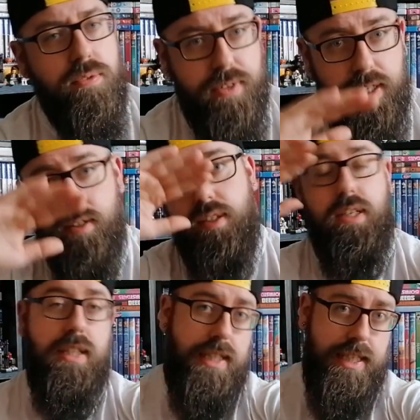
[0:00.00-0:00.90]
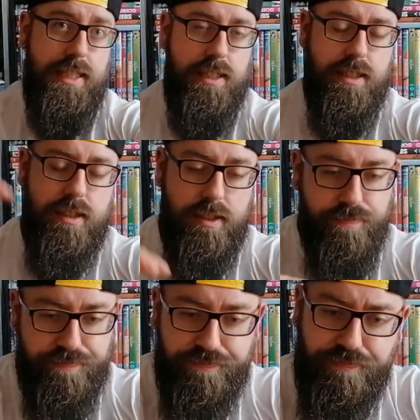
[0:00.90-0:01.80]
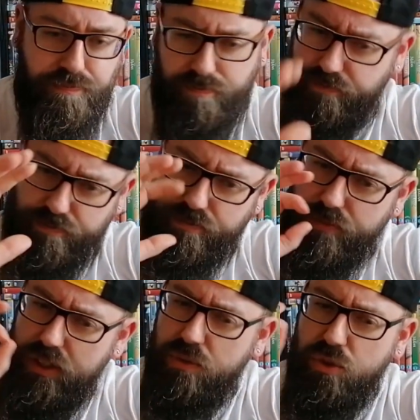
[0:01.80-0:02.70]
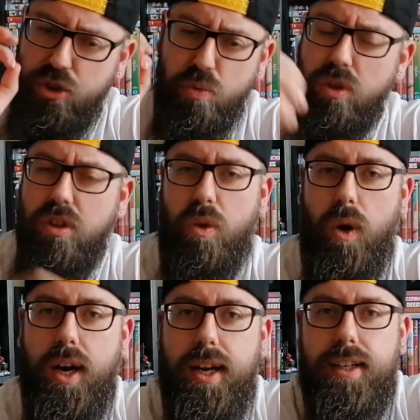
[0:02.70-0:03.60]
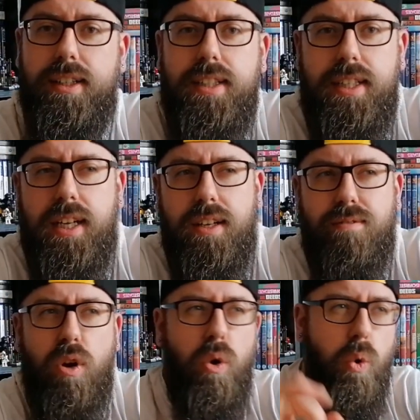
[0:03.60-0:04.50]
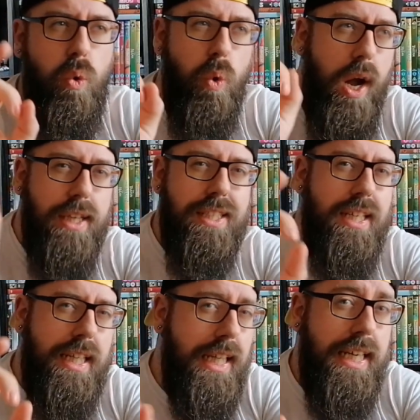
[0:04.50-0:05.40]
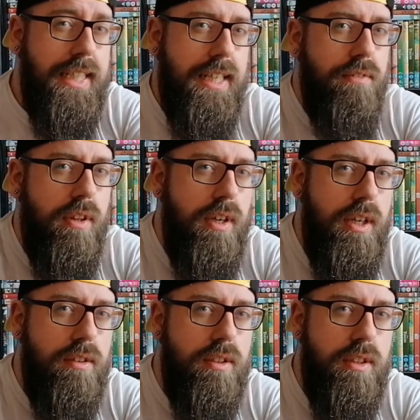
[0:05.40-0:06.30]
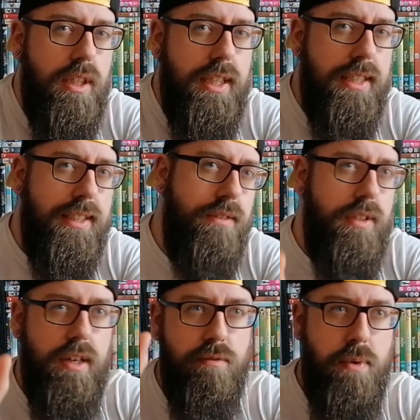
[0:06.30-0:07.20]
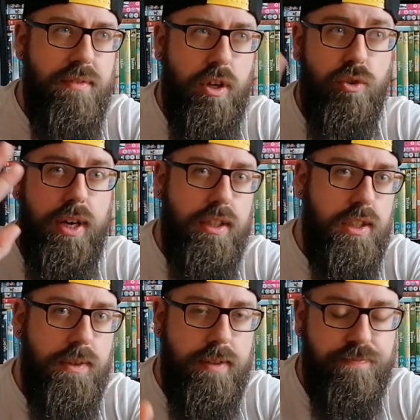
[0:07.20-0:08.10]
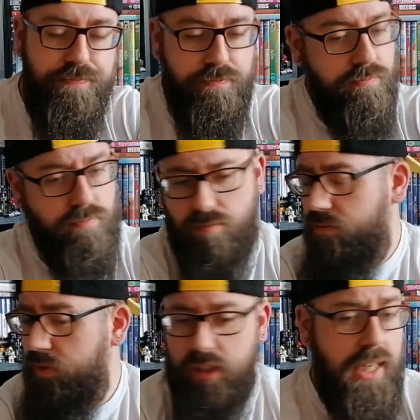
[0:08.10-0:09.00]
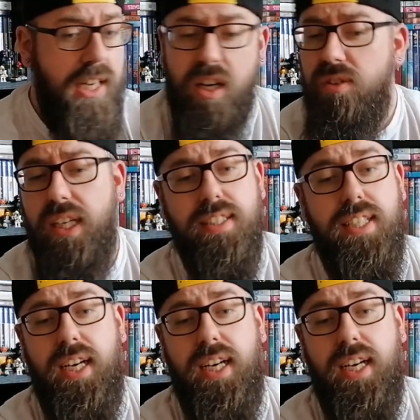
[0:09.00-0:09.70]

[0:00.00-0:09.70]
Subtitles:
something in the distance. It just wasn't quite as clean as everything else. That seemed to have a bit of a grain to it. And I know Zack